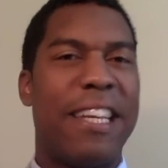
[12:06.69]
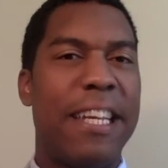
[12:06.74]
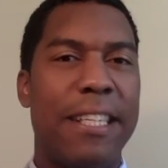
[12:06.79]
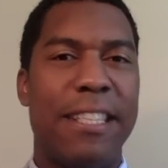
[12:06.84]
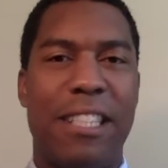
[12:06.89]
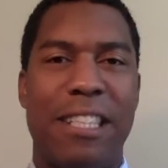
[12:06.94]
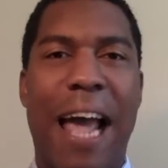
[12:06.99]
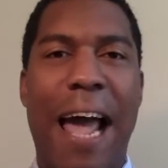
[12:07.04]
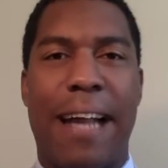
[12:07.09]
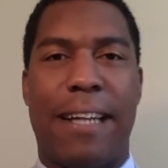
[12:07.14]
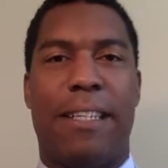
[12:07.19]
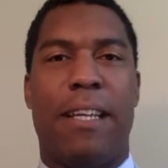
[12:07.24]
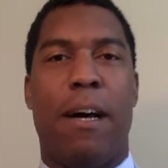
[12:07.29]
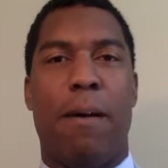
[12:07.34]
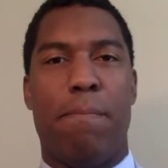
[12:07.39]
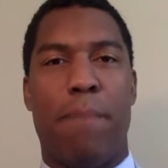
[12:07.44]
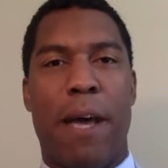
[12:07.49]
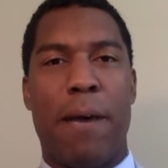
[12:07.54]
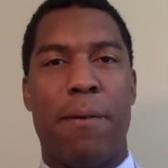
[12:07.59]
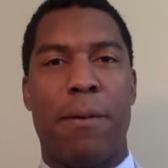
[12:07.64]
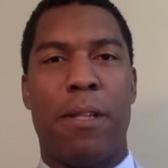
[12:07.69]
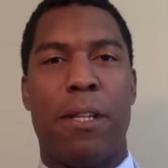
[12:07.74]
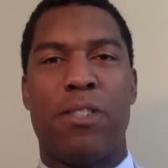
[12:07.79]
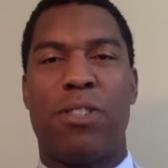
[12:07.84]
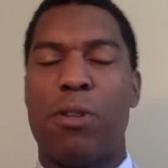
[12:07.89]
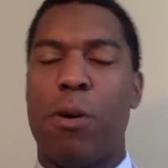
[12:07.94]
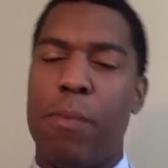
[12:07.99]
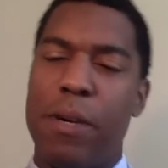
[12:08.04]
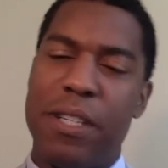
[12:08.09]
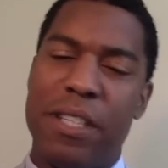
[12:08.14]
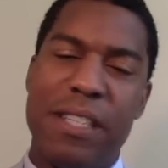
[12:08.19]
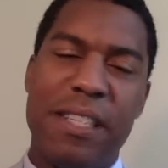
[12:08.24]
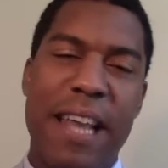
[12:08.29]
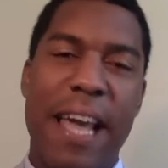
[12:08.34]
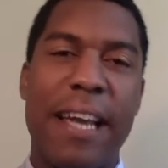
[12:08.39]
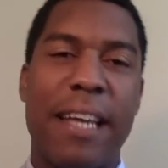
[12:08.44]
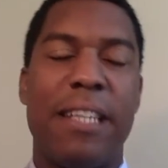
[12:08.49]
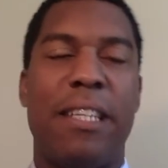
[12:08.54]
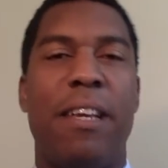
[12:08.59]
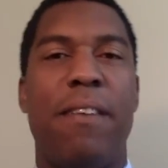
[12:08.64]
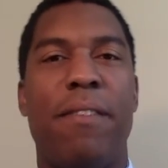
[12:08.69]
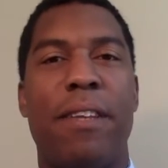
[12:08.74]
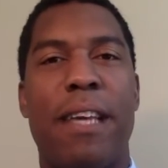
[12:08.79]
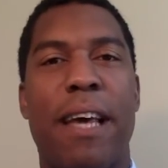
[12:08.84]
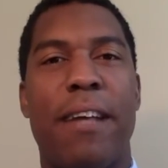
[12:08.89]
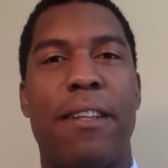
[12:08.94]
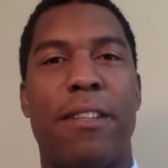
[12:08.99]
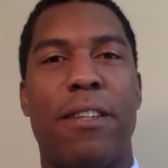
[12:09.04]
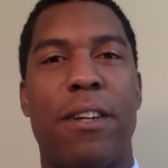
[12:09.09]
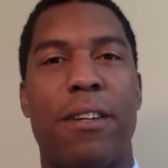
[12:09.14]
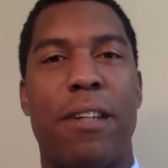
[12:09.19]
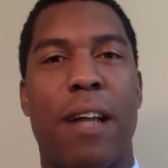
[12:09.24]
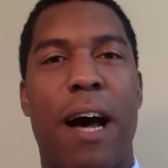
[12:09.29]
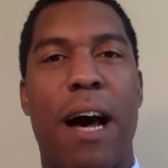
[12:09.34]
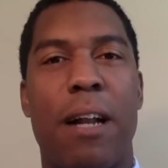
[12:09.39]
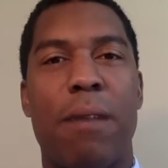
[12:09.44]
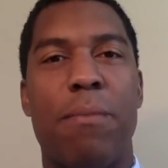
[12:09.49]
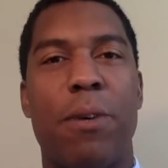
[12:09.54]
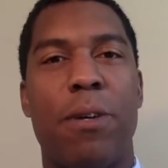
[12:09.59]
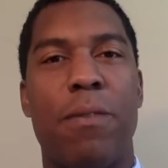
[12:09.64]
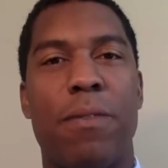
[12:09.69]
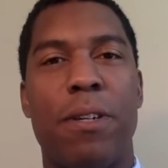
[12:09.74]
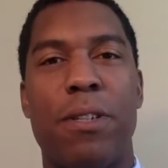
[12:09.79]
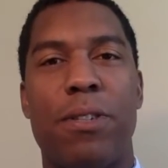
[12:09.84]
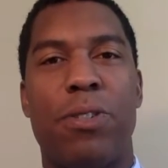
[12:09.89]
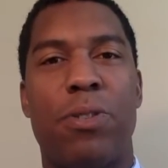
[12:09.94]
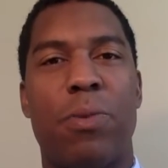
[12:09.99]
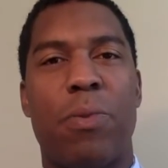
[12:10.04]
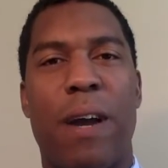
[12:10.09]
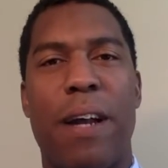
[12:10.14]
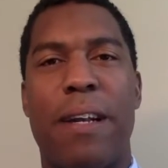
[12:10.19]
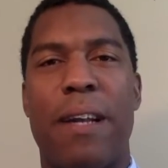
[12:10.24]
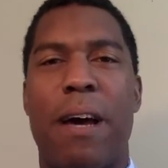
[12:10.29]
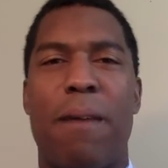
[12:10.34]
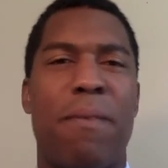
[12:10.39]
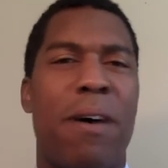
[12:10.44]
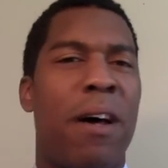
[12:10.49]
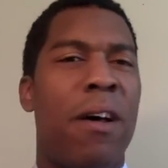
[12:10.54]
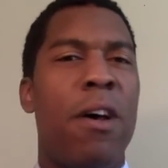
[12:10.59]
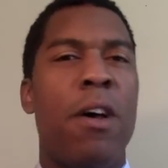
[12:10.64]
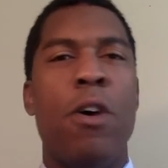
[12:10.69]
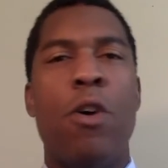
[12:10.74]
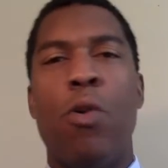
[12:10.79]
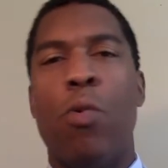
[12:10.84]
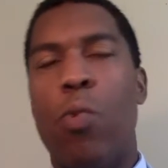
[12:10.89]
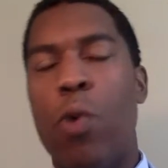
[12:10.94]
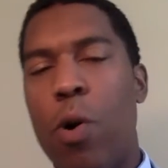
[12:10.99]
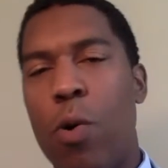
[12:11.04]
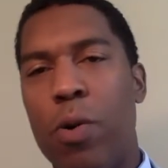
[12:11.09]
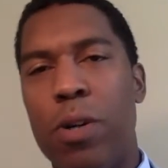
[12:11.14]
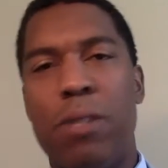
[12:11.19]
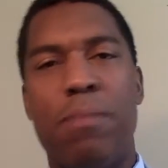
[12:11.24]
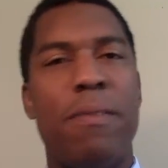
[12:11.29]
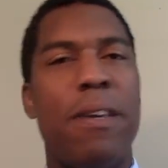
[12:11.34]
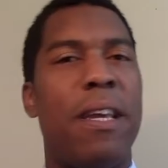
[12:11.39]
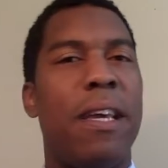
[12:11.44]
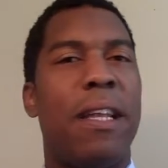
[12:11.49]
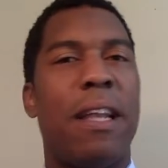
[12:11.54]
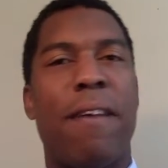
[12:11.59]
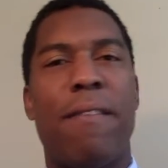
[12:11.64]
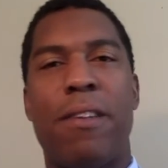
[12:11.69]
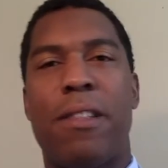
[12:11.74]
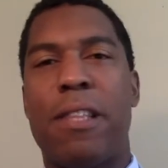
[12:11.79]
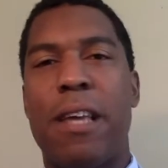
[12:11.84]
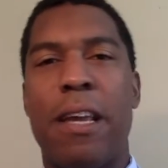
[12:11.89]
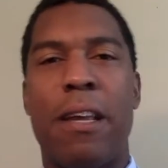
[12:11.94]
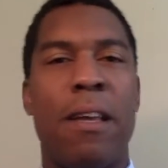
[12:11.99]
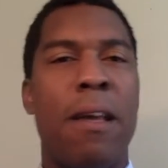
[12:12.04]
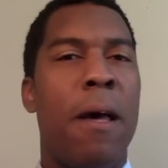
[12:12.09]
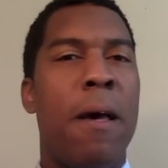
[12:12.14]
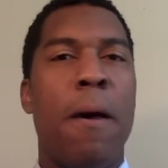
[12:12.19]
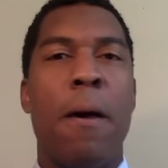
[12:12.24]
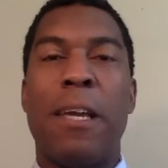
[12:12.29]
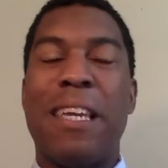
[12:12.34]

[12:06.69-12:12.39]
Get jacked up, baby. There's so much negativity out there in the automotive industry right now about woo is me and everything.